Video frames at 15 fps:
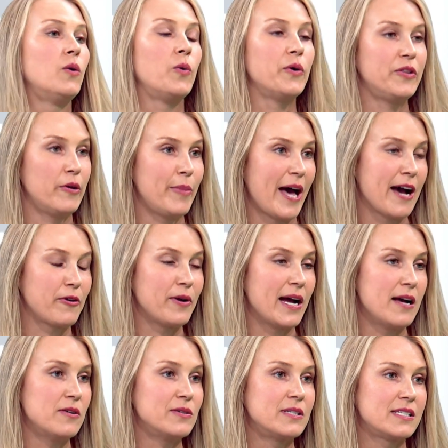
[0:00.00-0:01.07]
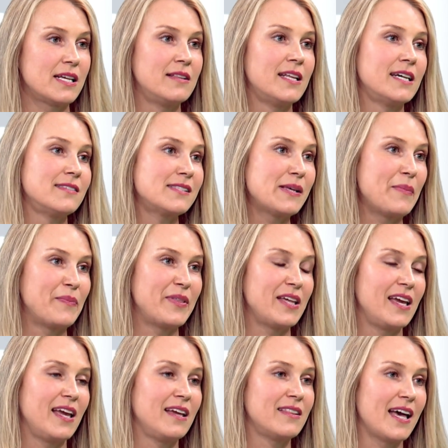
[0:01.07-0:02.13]
or their background. And that's
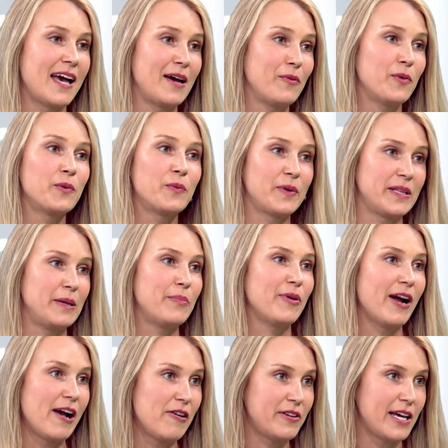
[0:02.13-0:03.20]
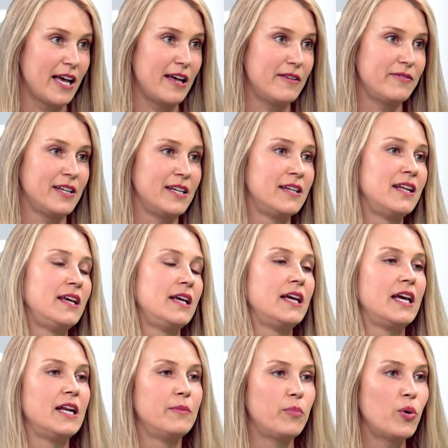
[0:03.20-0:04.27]
something that we're really proud of and
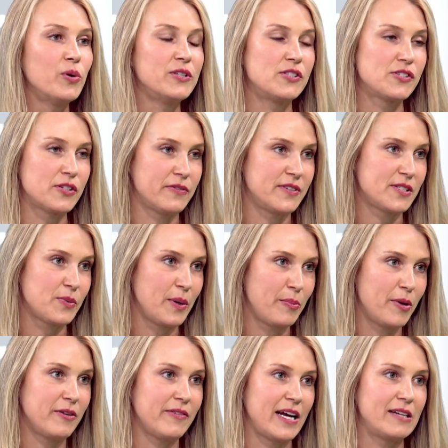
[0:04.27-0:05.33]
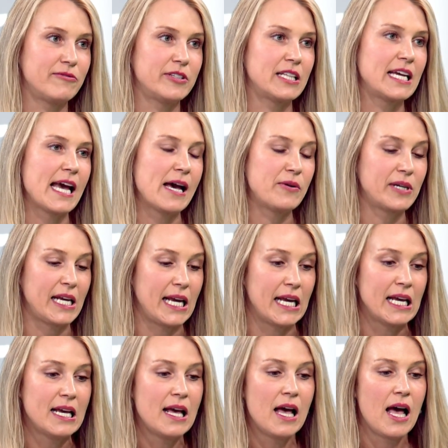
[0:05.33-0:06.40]
an important service we provide for the county.
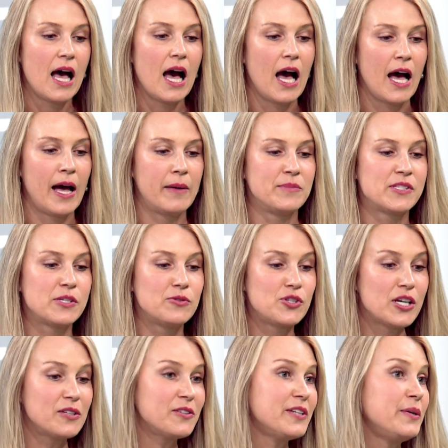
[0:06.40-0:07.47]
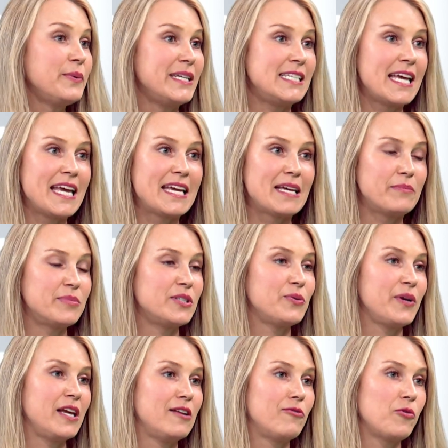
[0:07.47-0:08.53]
Um, so generally we take in
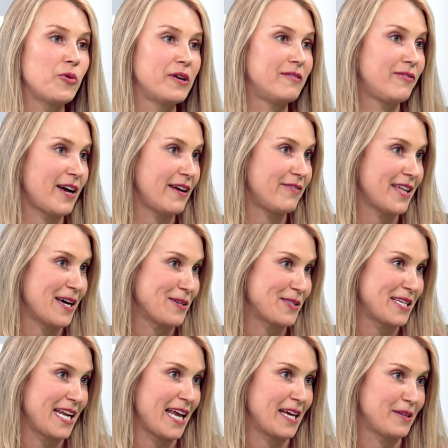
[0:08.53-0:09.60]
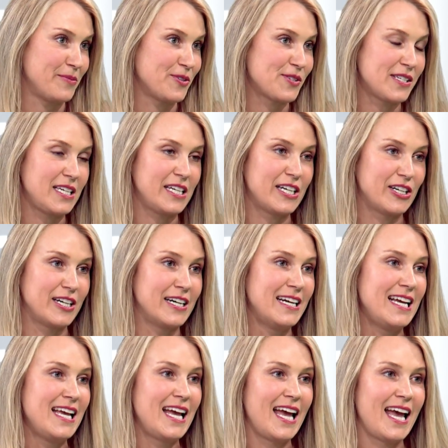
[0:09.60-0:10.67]
between four and 5,000 animals a year.
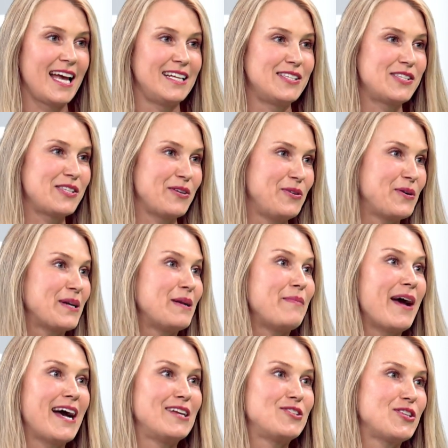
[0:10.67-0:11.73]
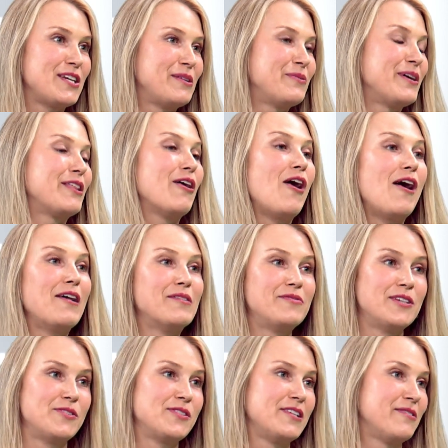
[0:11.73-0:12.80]
And so you can imagine with all of
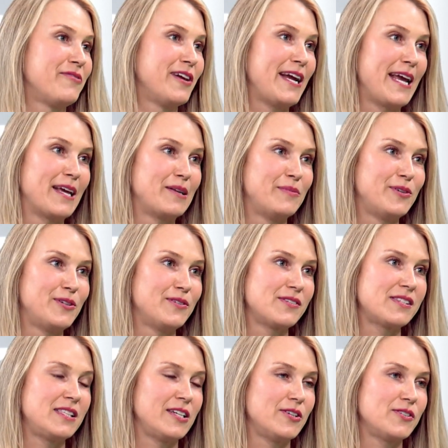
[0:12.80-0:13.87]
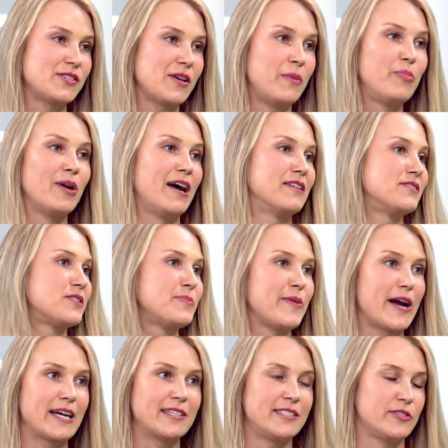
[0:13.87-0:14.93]
those different animals, there's a broad
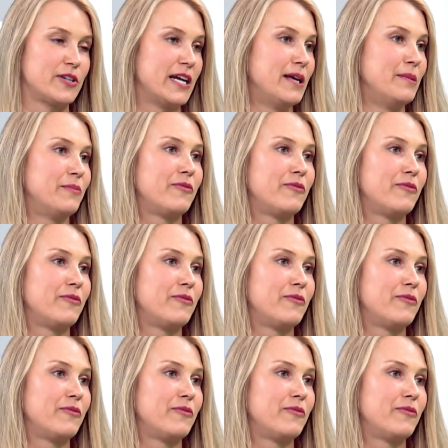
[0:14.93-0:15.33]
spectrum